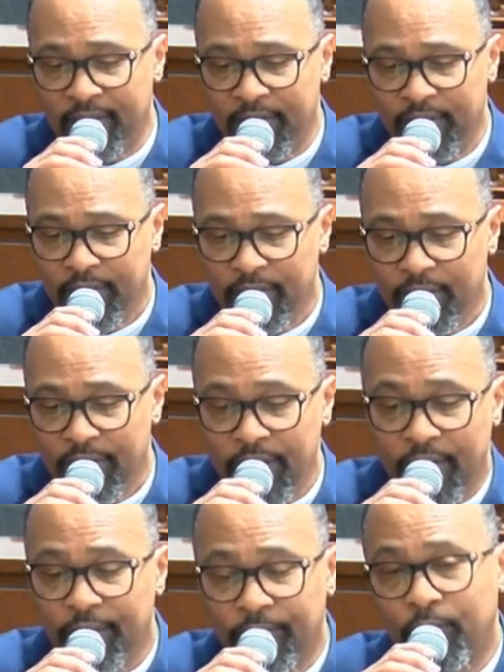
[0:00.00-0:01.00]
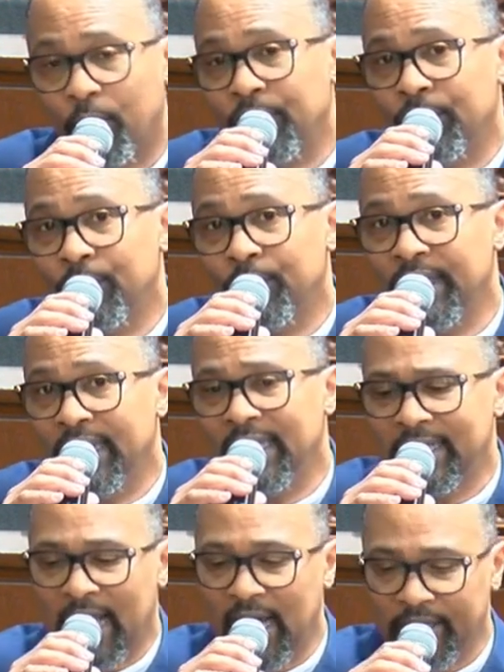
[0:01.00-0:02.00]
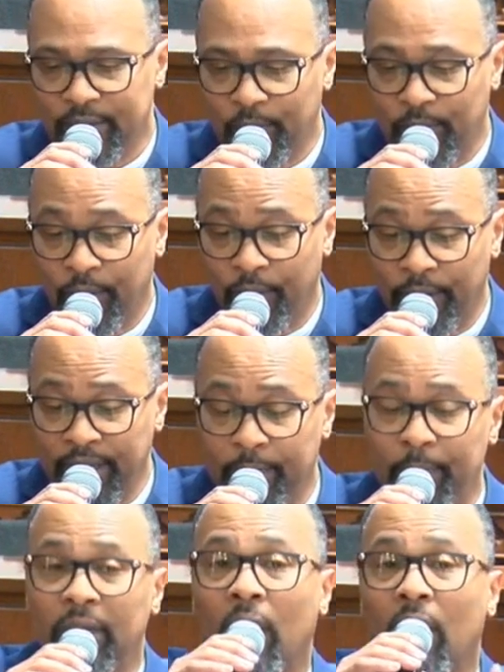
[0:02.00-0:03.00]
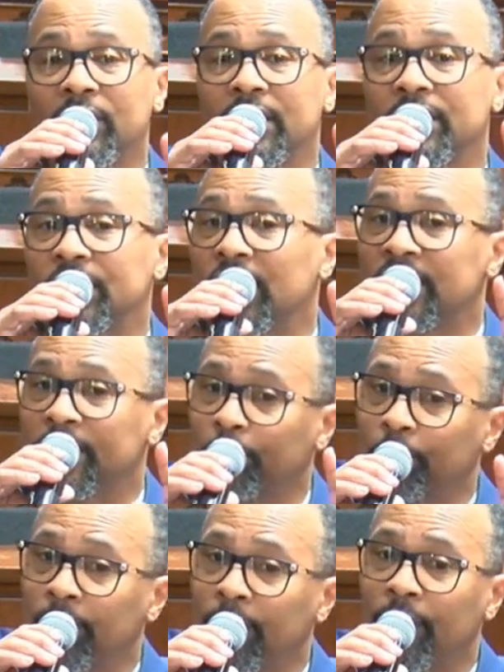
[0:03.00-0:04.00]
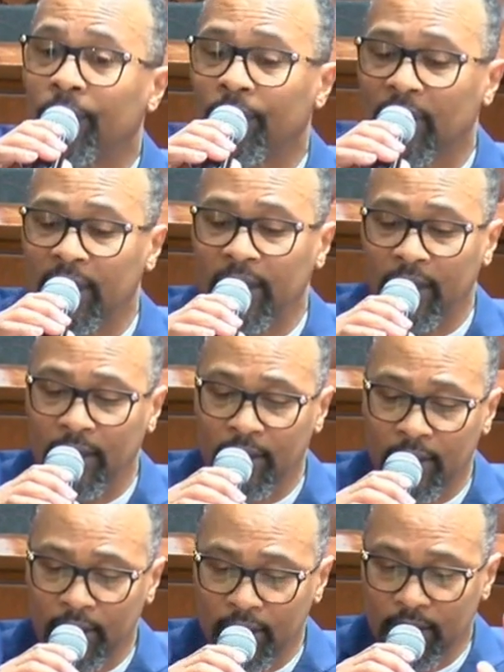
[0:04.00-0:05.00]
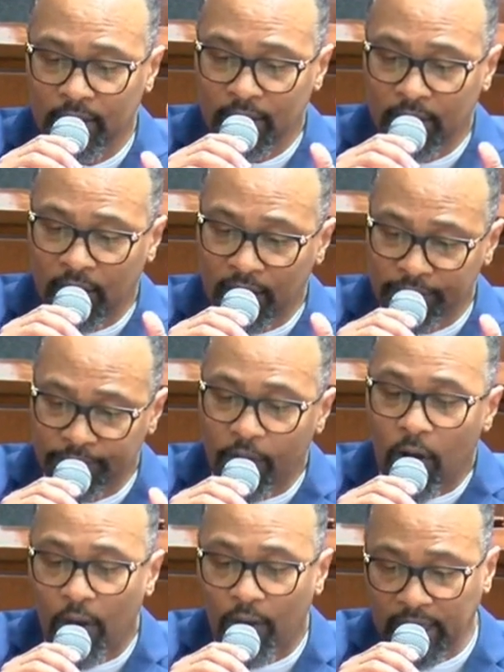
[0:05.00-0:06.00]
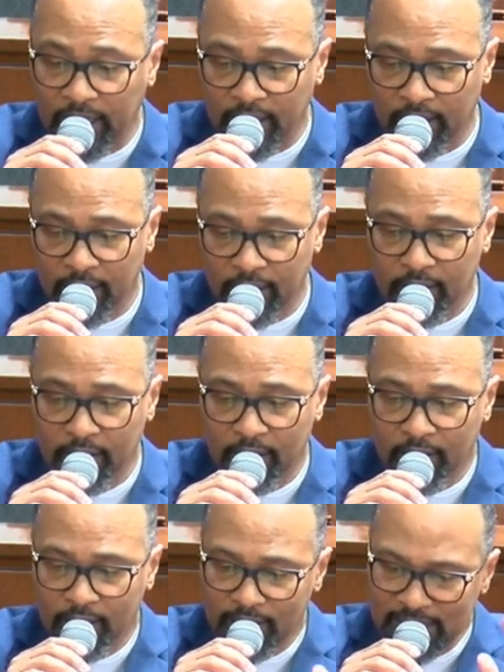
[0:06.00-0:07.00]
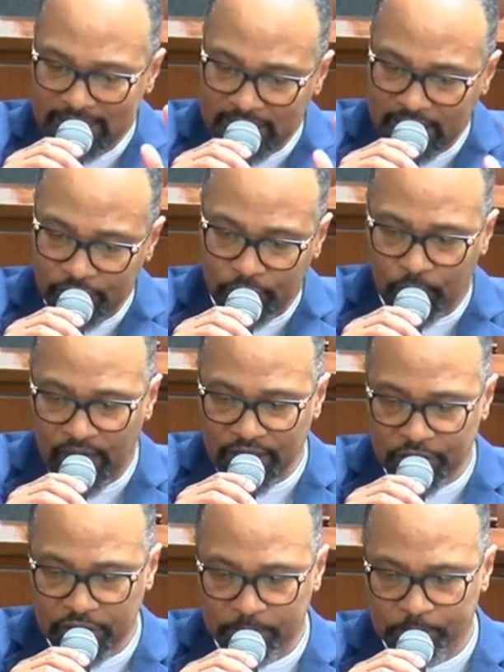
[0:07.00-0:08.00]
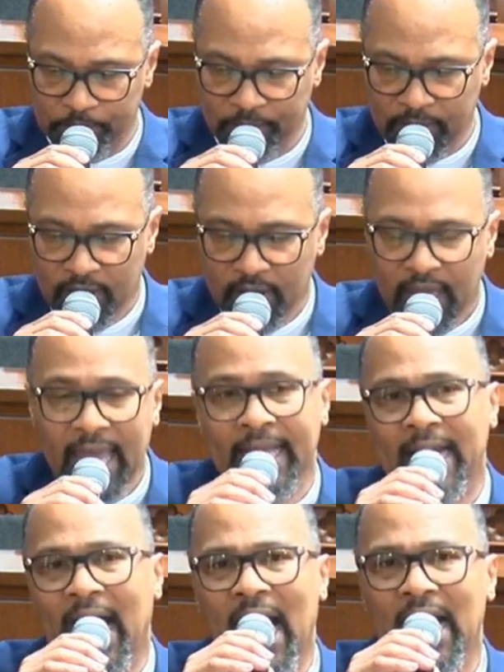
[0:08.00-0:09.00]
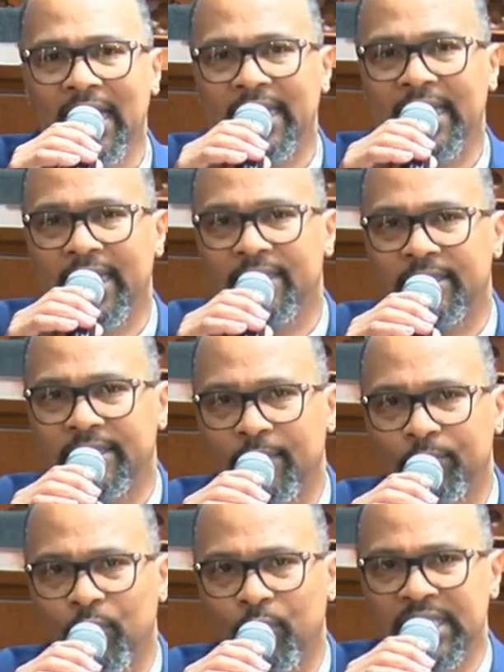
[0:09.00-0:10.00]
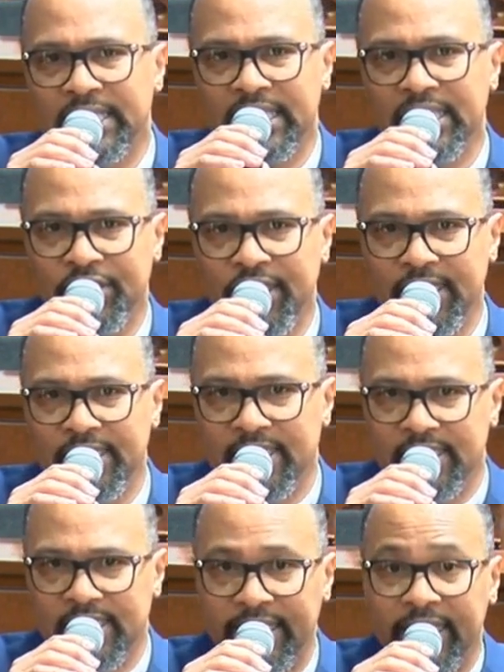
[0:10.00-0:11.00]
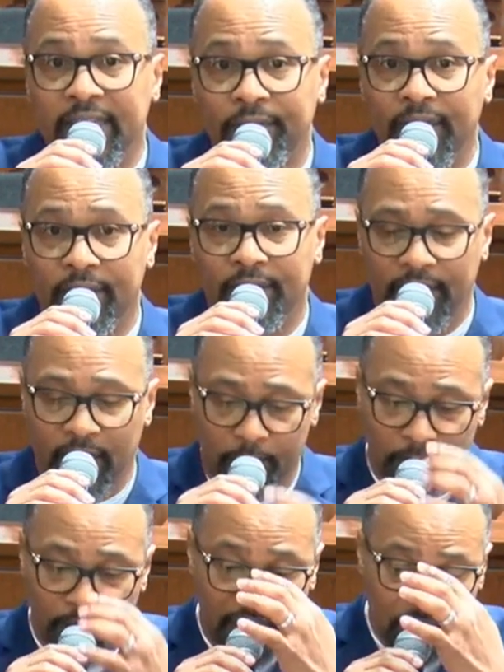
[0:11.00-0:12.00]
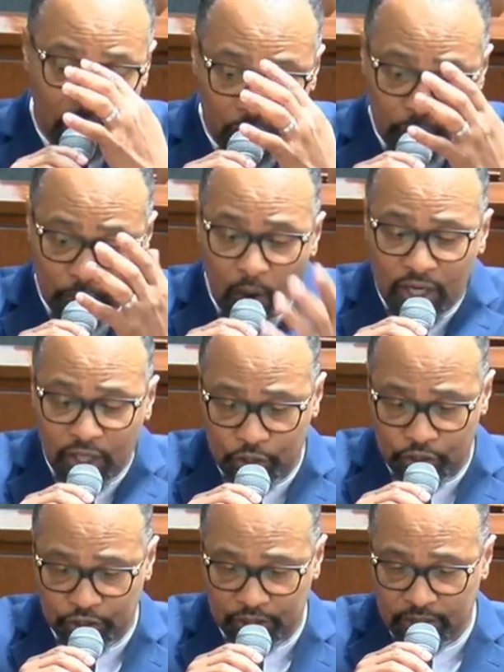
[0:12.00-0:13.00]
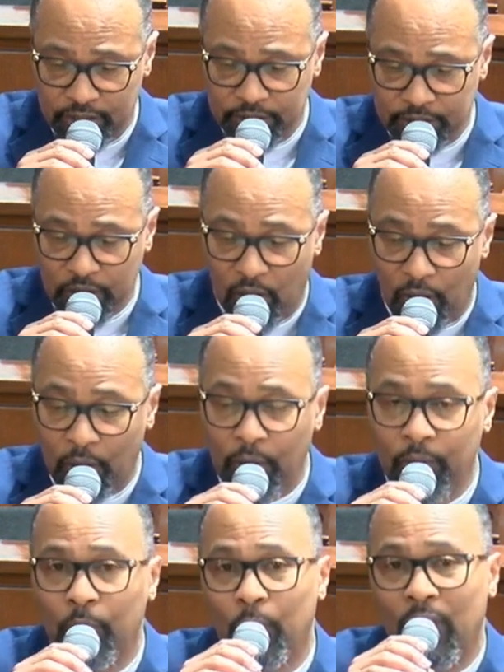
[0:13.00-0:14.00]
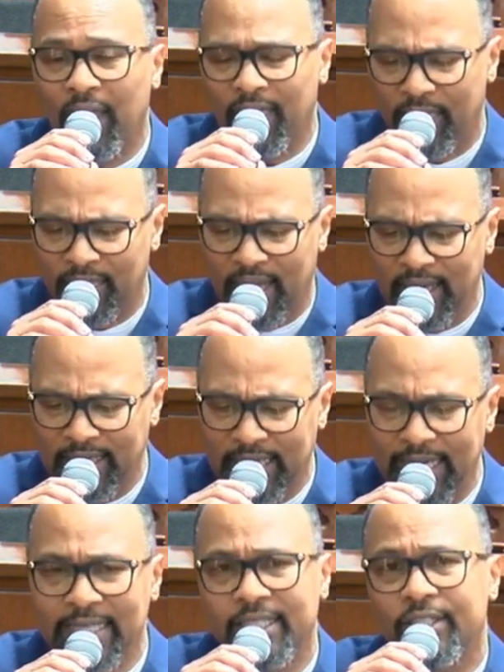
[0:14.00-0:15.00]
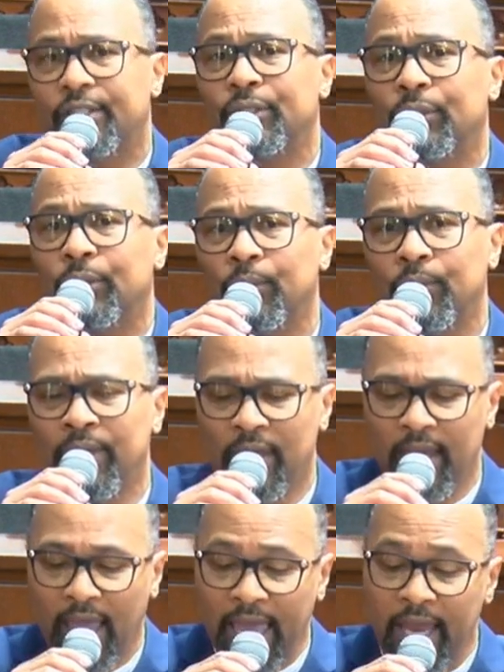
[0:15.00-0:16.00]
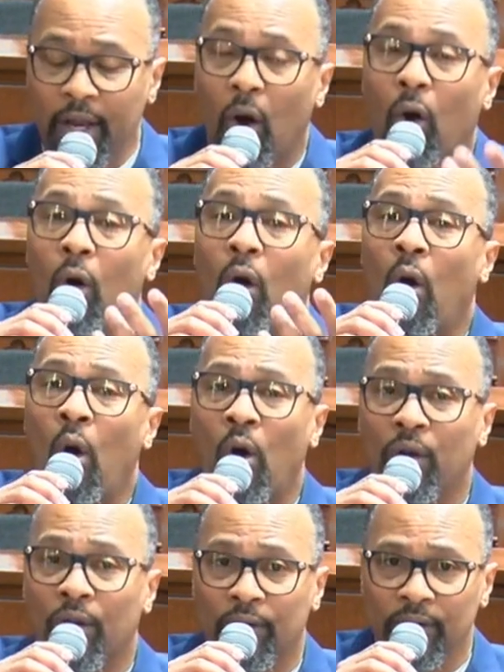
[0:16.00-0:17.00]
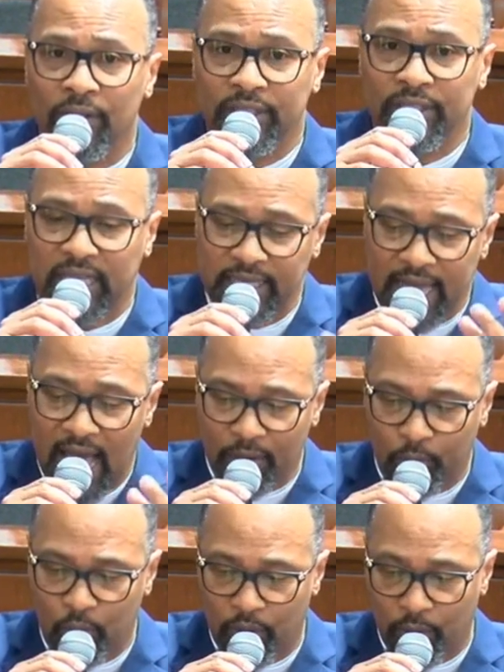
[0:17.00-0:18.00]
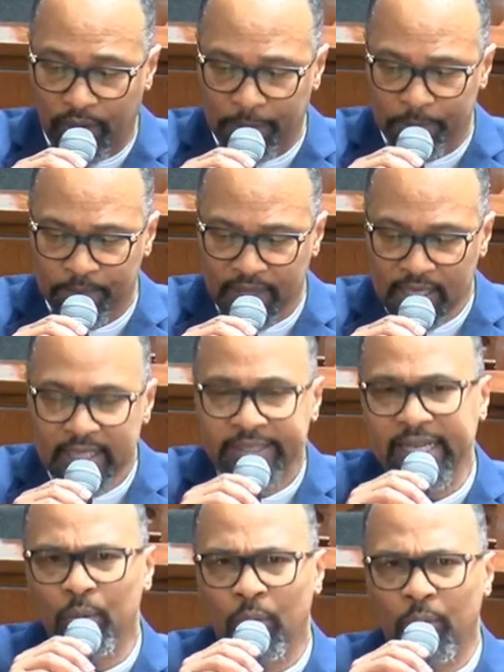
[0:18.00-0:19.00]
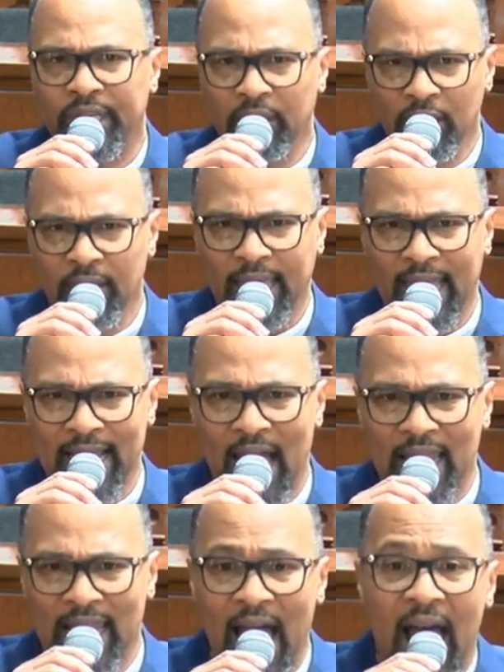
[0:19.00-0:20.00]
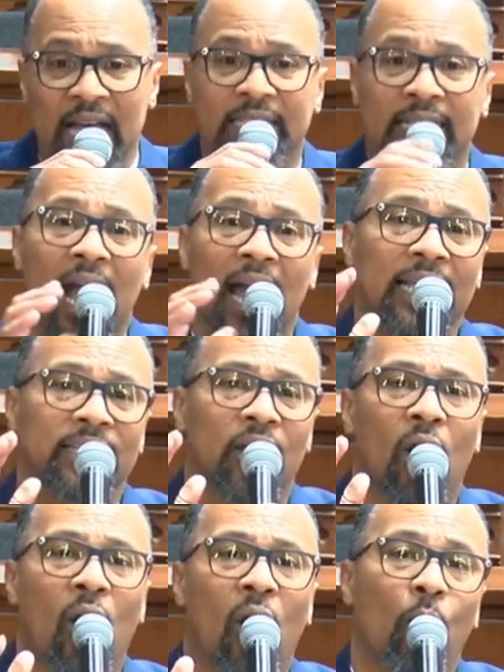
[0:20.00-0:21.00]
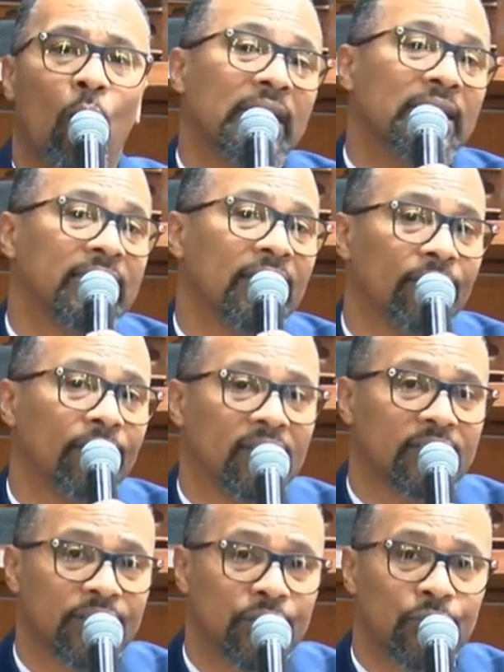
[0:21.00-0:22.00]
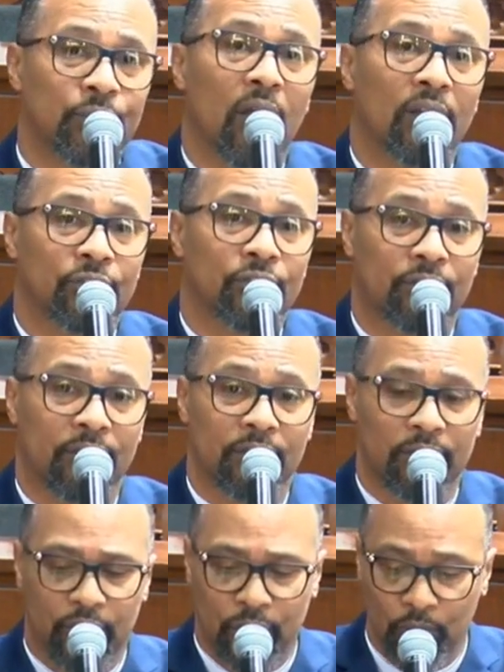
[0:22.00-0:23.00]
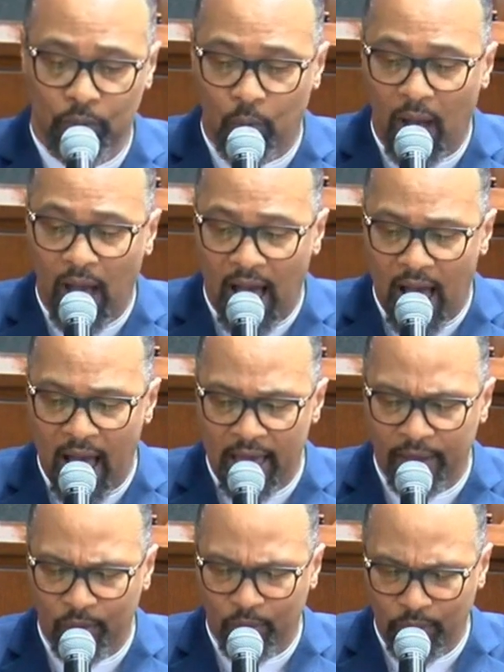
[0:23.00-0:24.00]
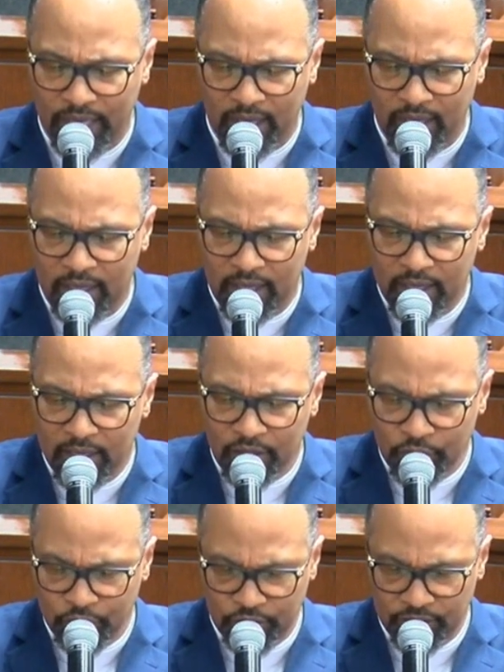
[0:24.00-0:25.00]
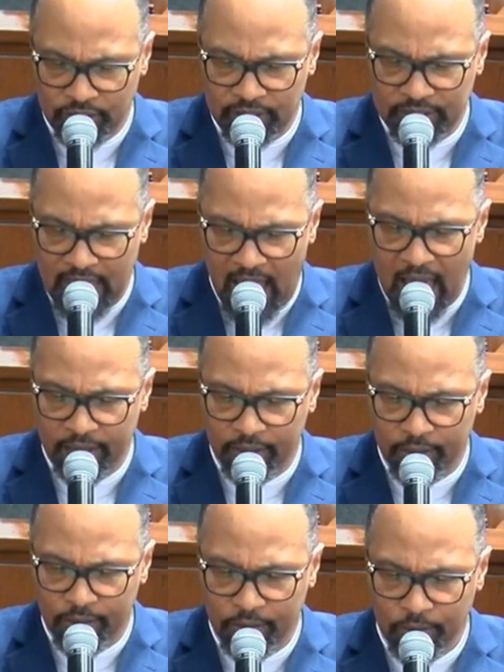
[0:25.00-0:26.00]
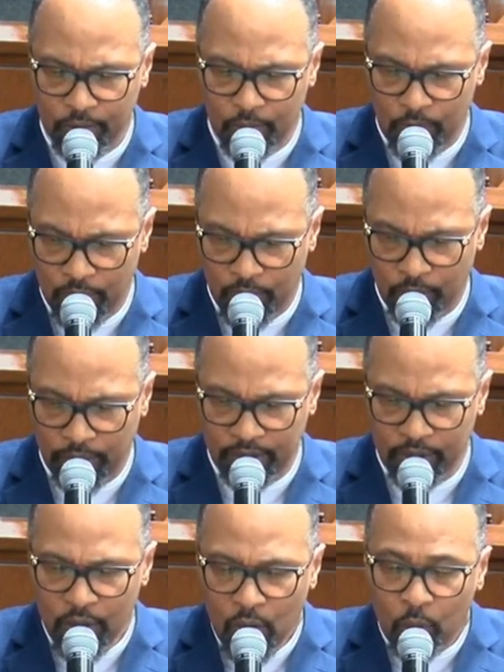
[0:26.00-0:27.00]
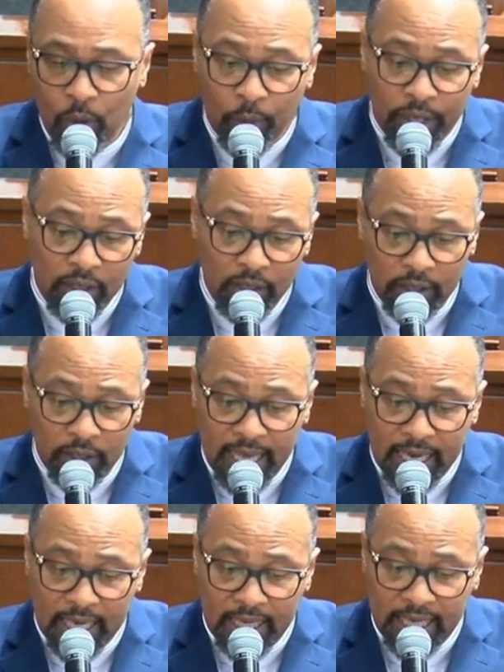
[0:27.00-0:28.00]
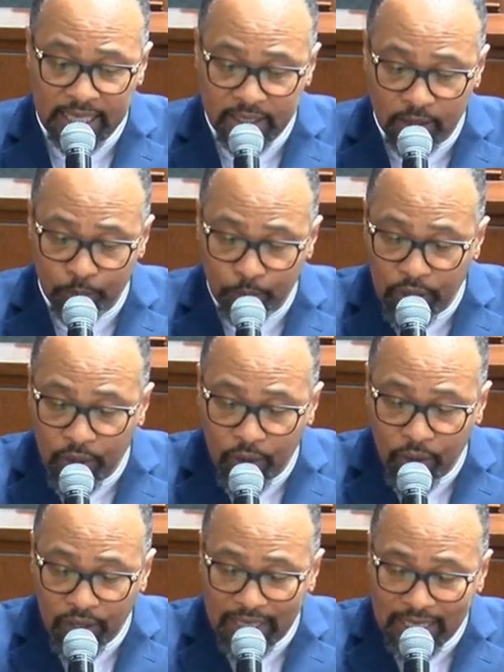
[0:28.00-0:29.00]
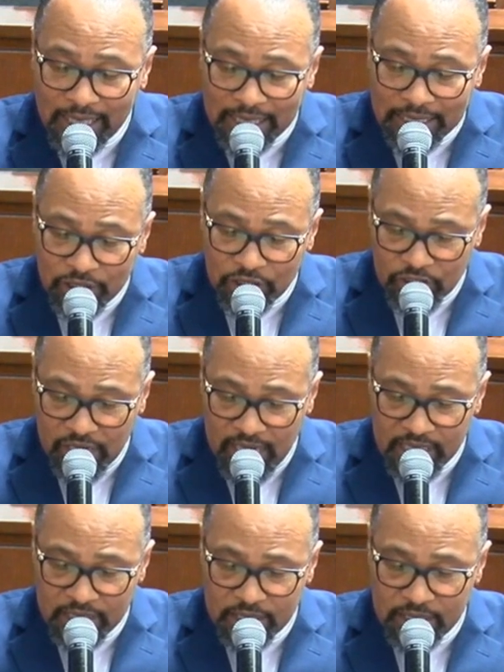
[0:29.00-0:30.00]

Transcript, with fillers: therefore you need not to worry because it's just merely a foggy situation. And God gives them, we see Jesus giving them instructions on what they need to do in order to not worry. See, when we look at our lives, God has always given us instructions to why we should not worry. When we look at it, it's merely just